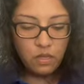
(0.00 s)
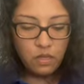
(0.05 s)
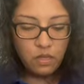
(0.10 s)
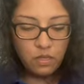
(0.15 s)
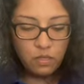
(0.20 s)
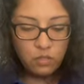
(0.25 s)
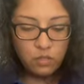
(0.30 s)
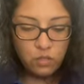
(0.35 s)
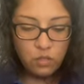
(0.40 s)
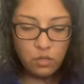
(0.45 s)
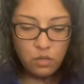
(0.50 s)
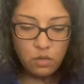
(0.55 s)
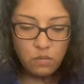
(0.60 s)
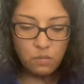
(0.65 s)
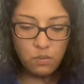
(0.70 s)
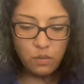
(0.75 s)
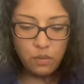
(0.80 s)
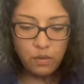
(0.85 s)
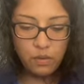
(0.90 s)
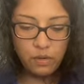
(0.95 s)
so you can
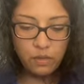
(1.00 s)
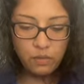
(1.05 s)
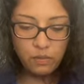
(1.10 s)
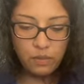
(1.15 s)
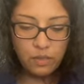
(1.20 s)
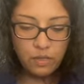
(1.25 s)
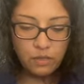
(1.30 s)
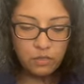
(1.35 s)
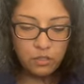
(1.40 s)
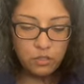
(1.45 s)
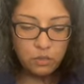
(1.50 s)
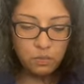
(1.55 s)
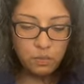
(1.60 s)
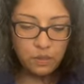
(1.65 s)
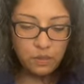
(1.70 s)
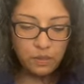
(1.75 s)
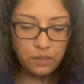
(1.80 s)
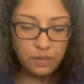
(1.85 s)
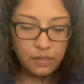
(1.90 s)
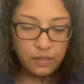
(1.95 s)
pour it in without
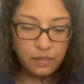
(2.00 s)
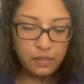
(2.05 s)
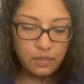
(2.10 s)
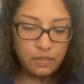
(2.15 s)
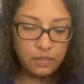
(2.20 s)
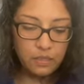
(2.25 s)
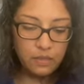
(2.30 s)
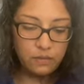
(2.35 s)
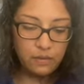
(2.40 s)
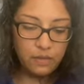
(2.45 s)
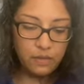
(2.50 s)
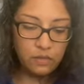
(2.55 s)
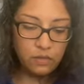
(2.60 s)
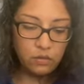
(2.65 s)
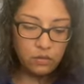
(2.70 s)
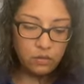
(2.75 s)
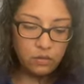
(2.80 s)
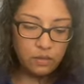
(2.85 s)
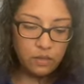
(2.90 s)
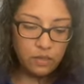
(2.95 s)
spilling it. Let's see if I can
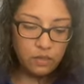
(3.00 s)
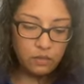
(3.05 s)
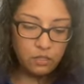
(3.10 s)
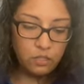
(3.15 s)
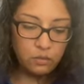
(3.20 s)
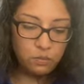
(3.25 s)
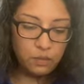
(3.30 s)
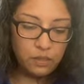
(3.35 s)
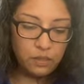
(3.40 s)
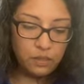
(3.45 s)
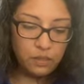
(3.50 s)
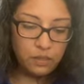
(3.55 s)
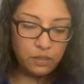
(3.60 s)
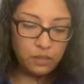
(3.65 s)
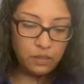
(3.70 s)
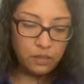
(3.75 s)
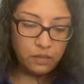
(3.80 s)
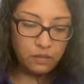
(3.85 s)
do it without spilling.